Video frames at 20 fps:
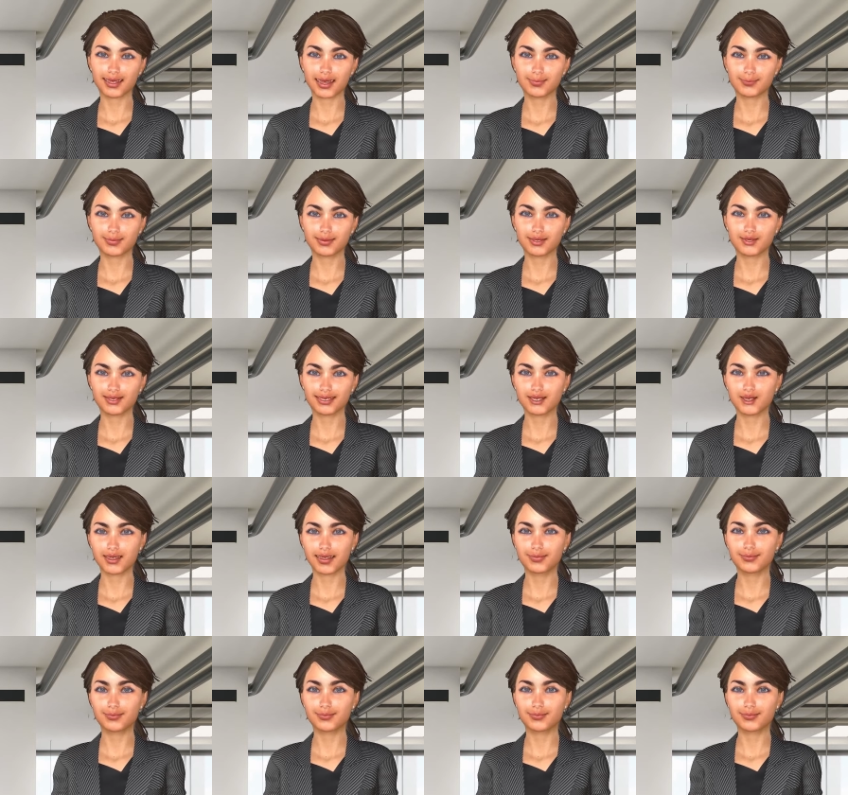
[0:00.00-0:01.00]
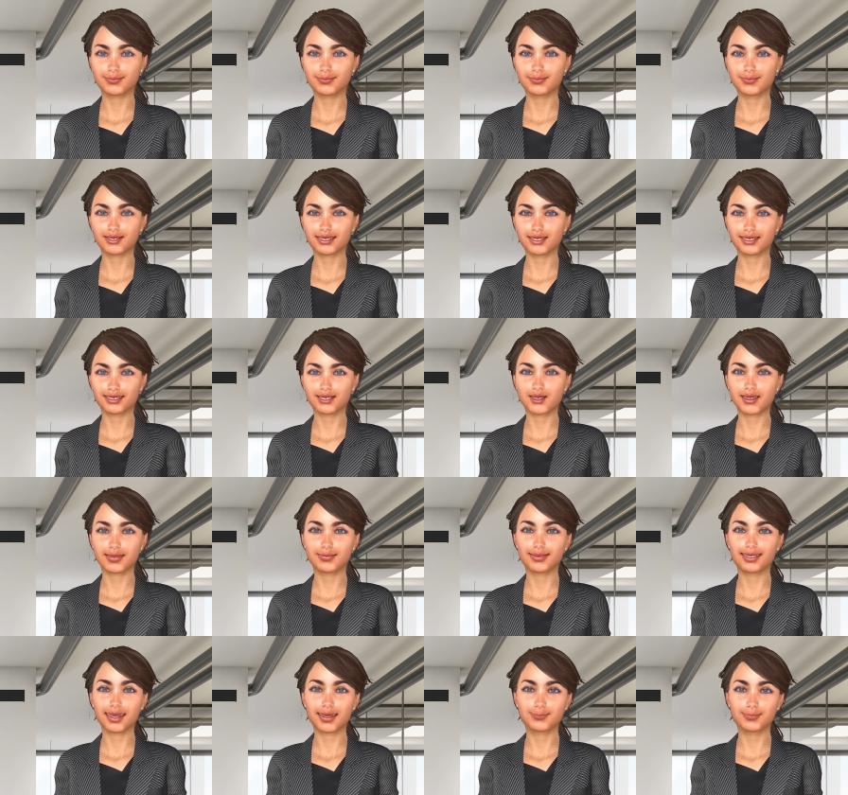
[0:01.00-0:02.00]
the results? The
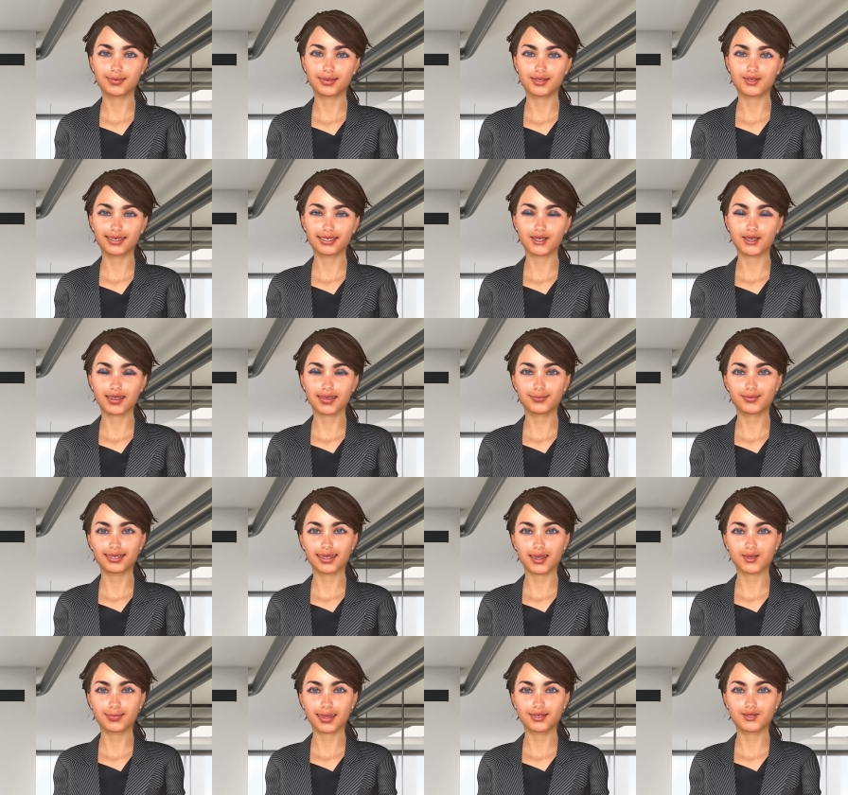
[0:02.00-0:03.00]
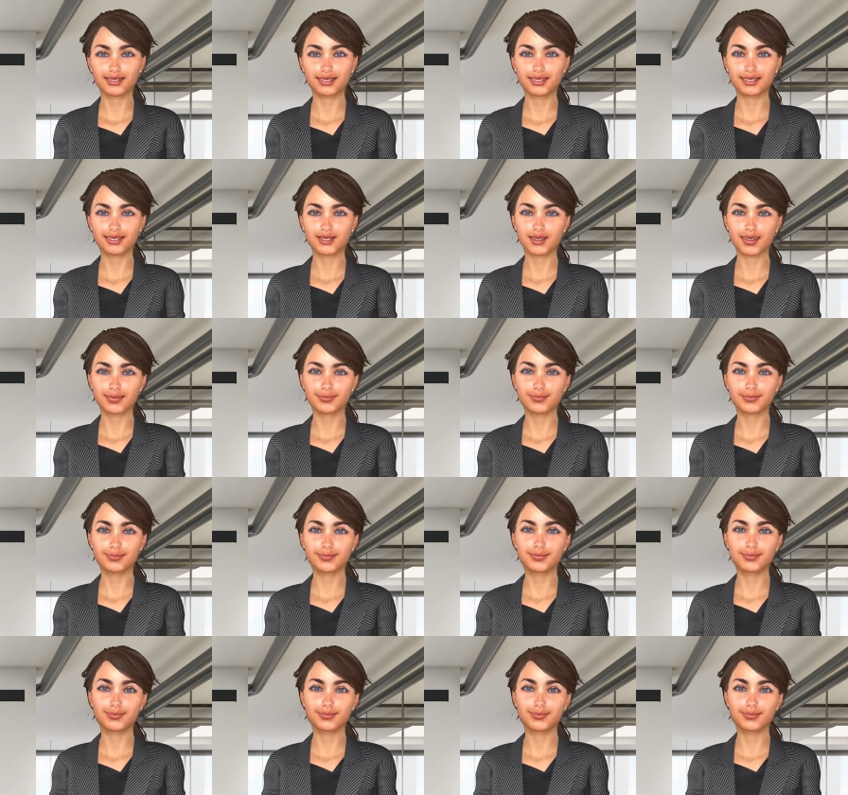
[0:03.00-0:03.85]
answer is yes, absolutely.